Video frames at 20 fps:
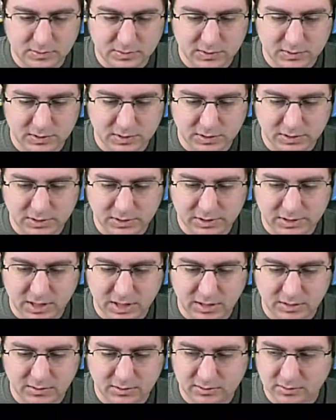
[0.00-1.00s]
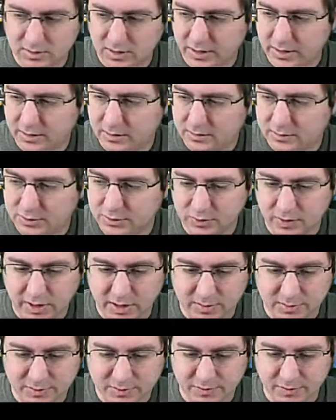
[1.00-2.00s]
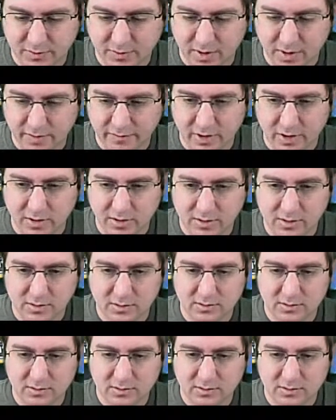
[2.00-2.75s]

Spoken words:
As long as it's not like 2 items for the graveyard.